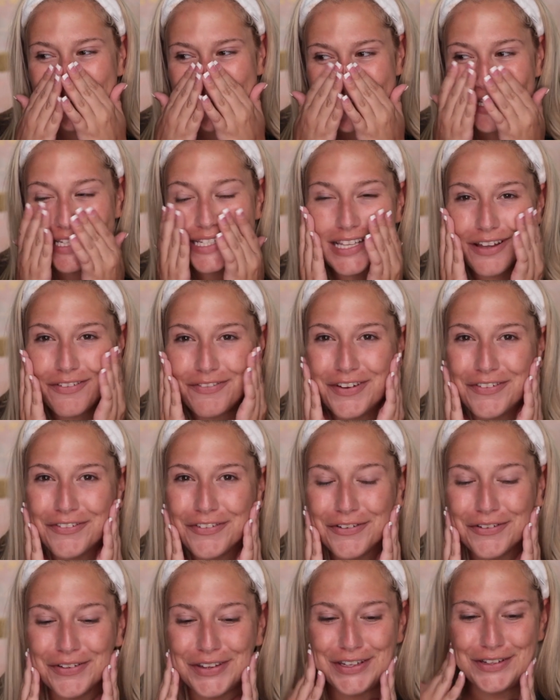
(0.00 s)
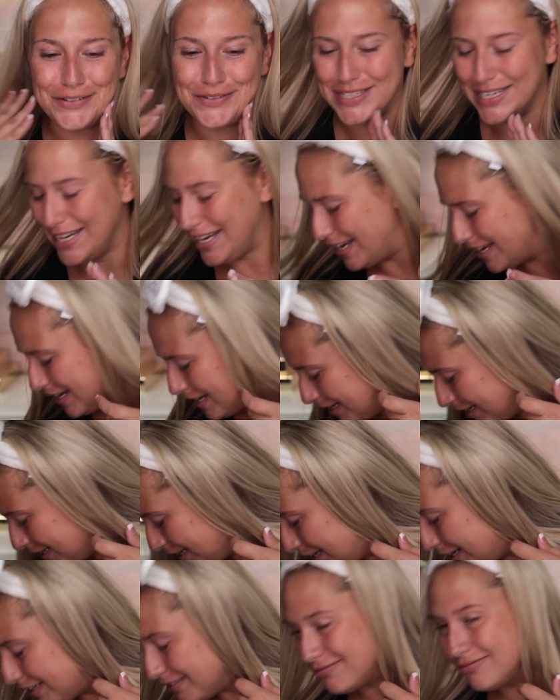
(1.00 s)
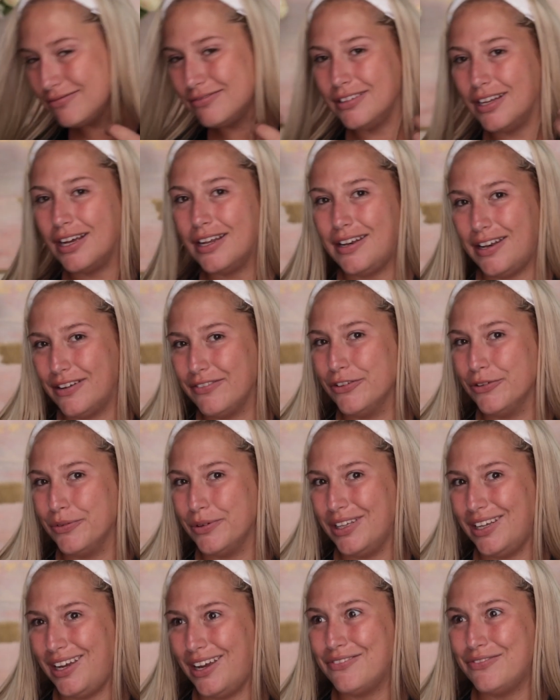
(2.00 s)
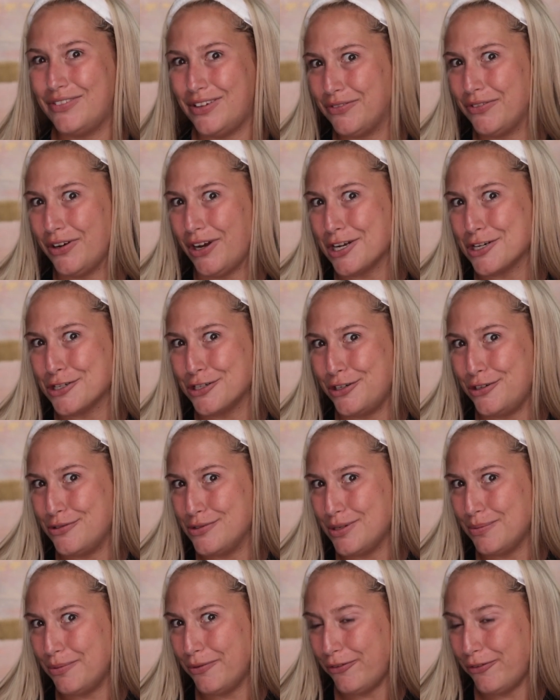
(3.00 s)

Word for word: is because I've never really used it. Not never really. I've never actually used it